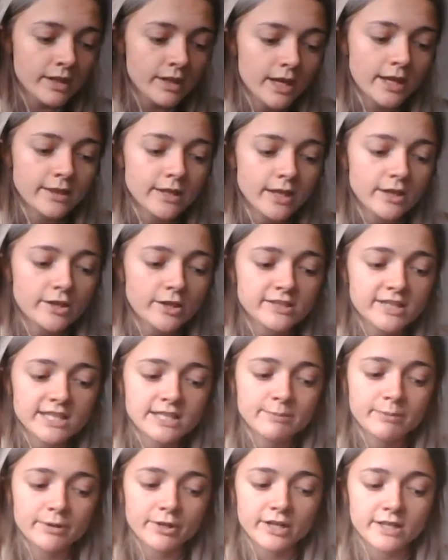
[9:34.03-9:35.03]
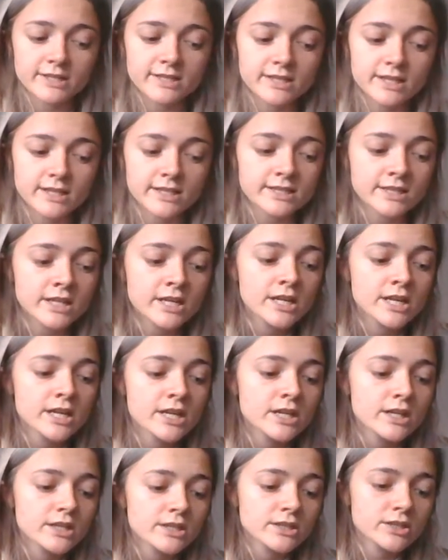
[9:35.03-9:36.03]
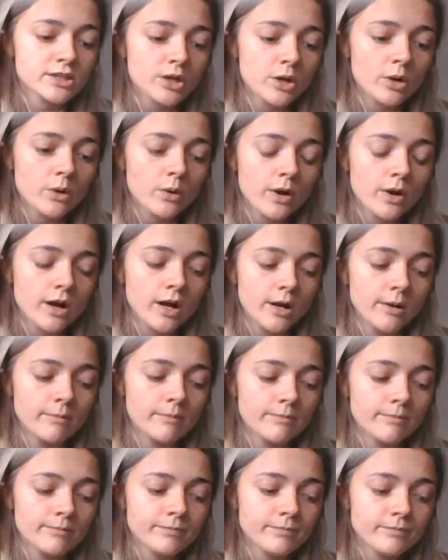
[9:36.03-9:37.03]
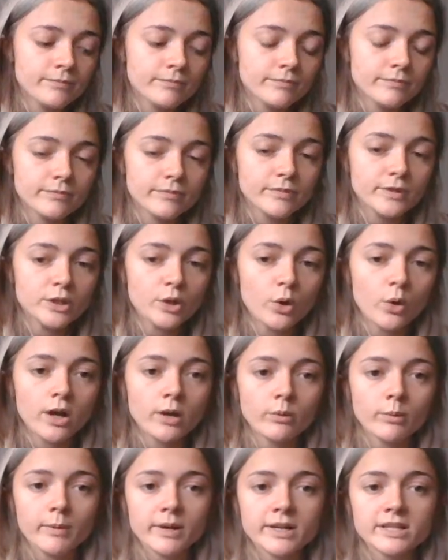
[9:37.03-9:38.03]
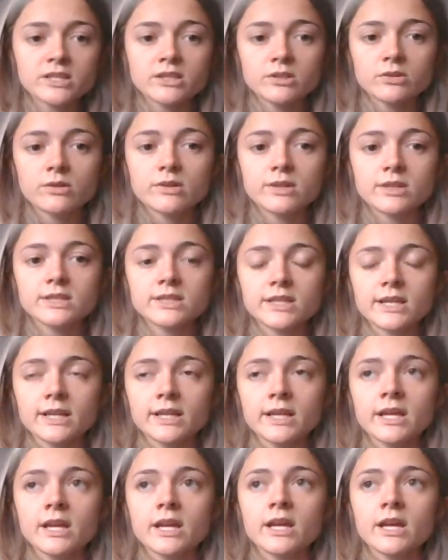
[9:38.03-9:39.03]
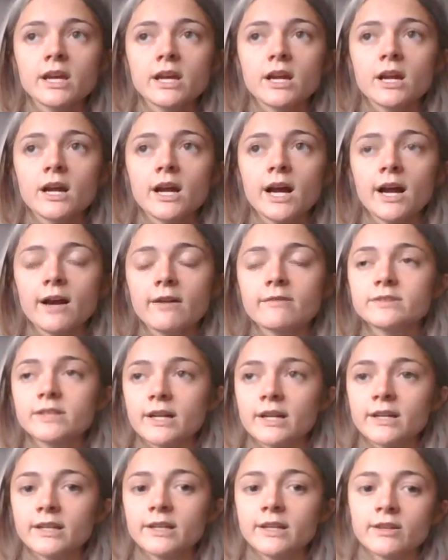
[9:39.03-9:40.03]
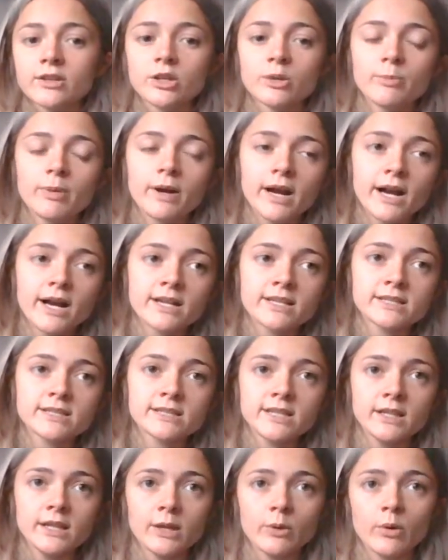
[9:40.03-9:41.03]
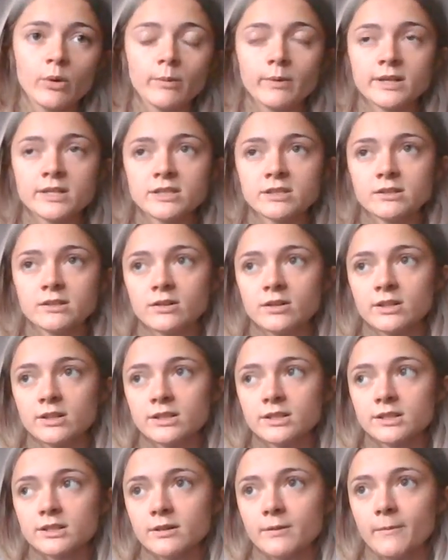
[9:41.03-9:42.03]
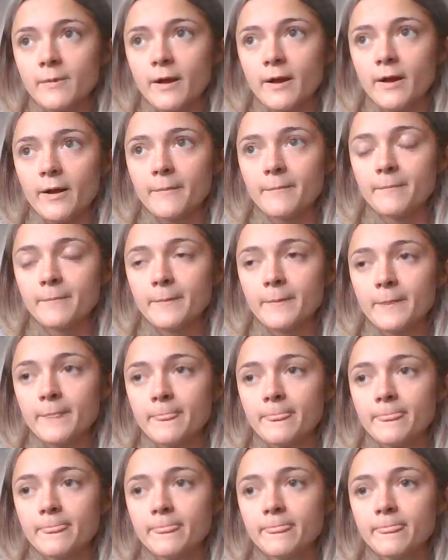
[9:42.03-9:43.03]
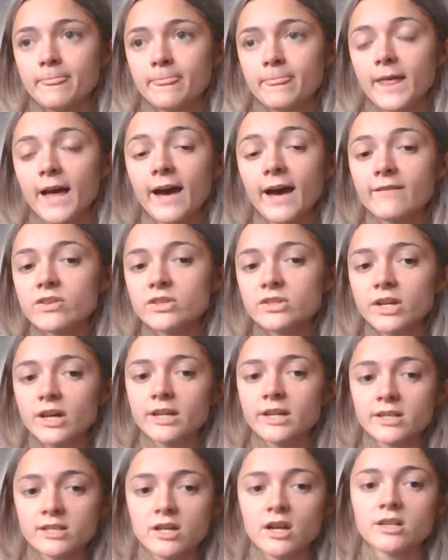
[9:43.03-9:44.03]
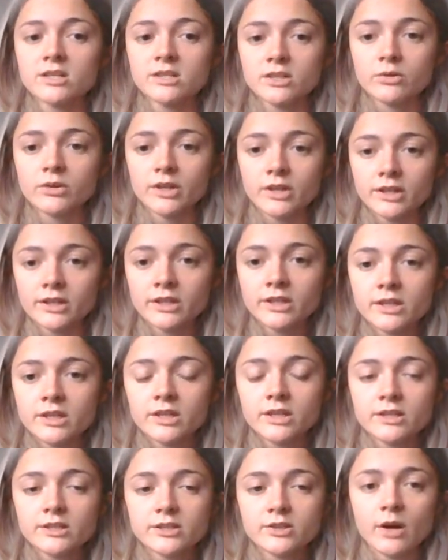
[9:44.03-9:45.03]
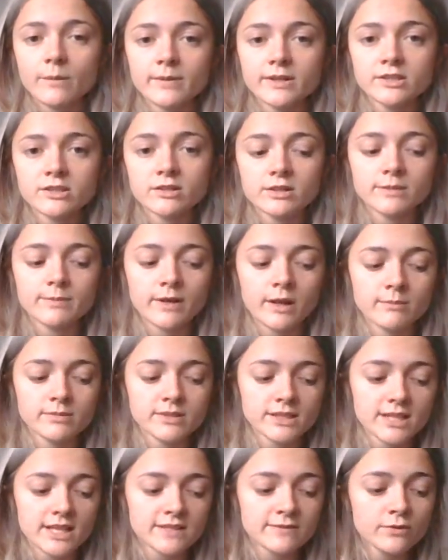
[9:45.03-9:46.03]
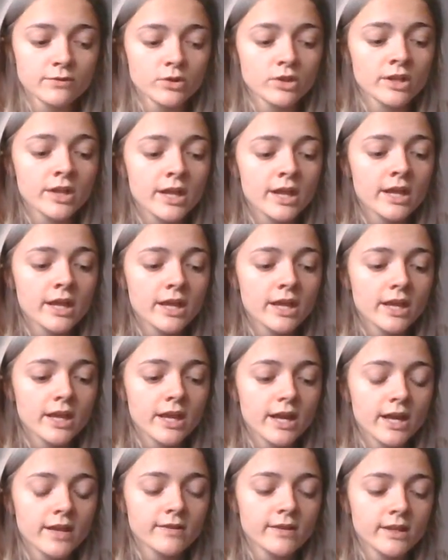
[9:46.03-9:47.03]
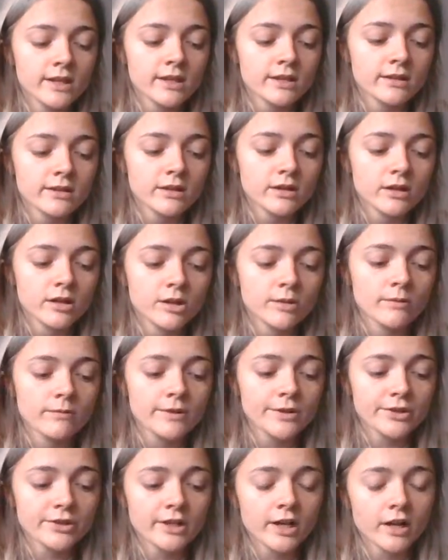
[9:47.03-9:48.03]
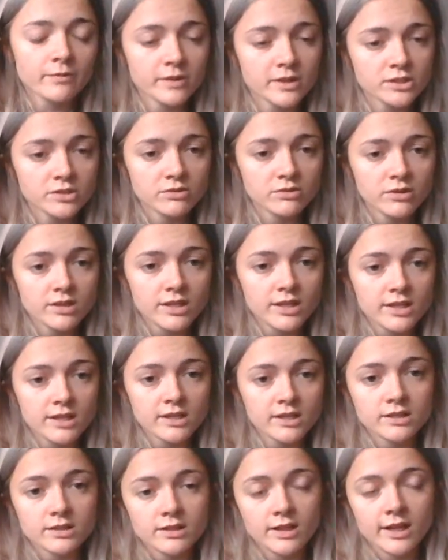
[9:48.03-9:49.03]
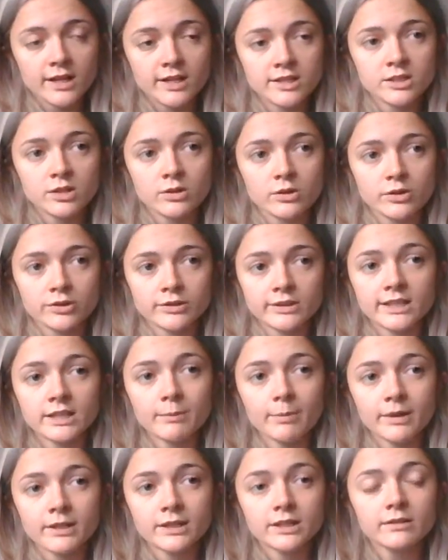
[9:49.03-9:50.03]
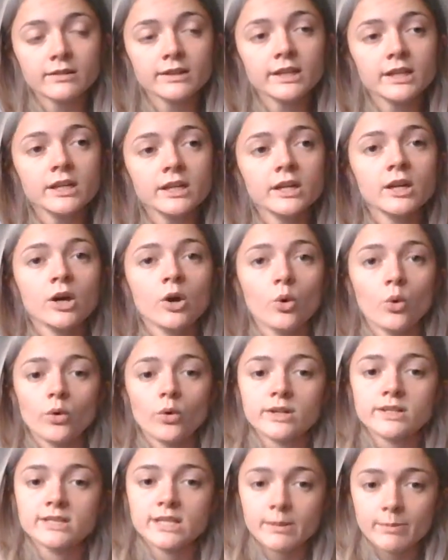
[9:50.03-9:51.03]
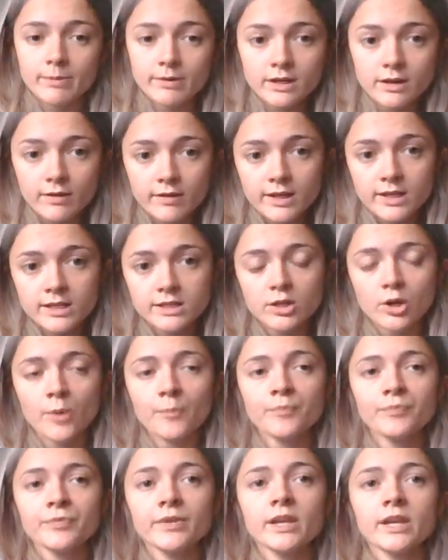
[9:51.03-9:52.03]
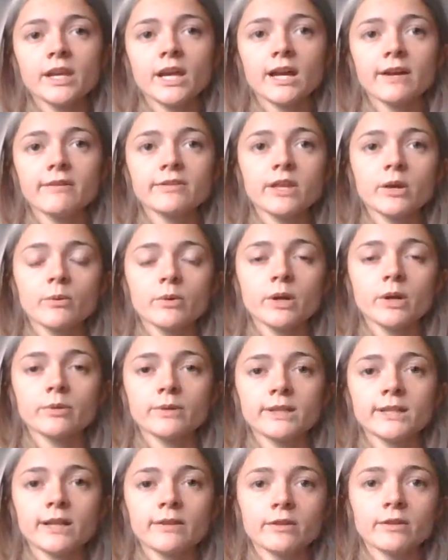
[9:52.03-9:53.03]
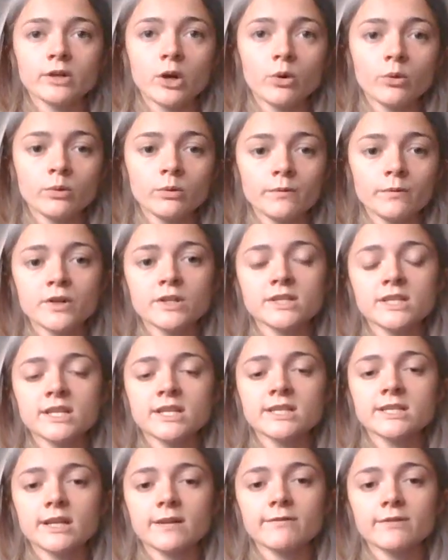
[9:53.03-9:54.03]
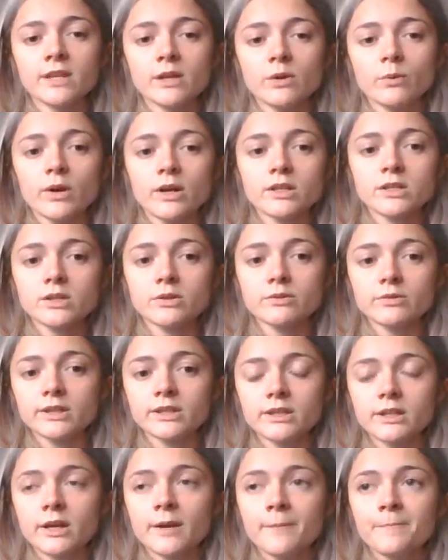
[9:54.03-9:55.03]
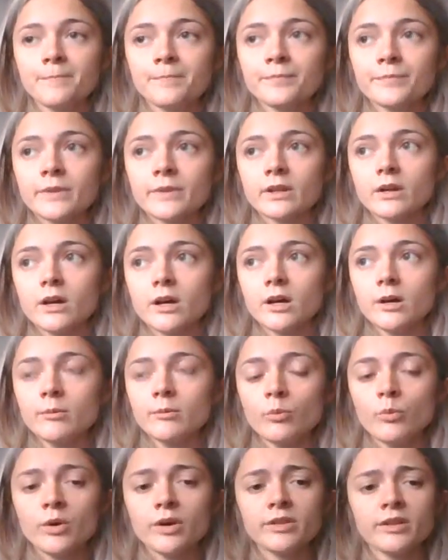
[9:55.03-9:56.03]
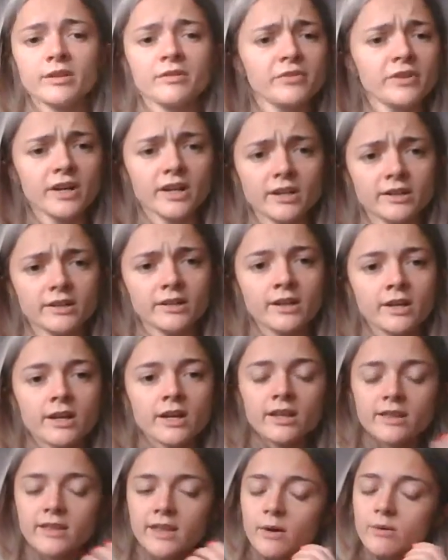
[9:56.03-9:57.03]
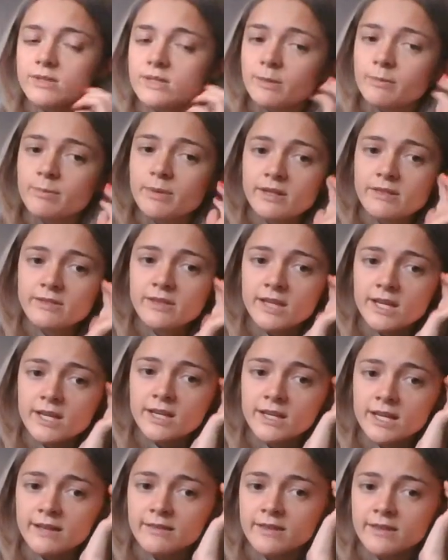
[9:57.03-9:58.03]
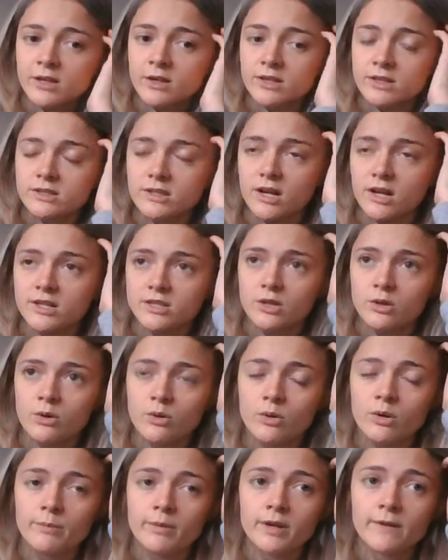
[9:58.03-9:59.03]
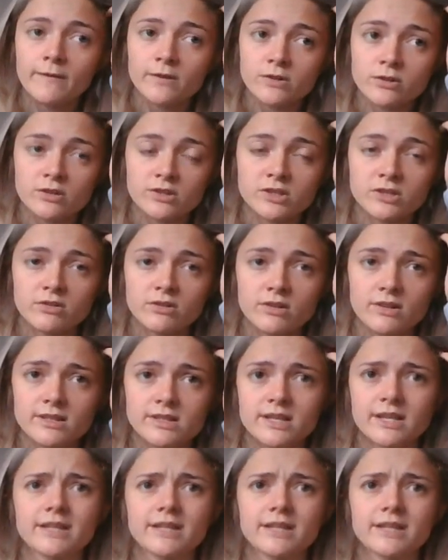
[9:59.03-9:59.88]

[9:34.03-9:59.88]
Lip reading: And then there's experiences. So knowing what my students like have done in their past and like what my students haven't done is also good to help my students become successful. And then figuring out if my student likes to learn independently or dependently. So if they want to read on their own versus if they want to read with a friend, That was a big thing, and I think is also beneficial to students.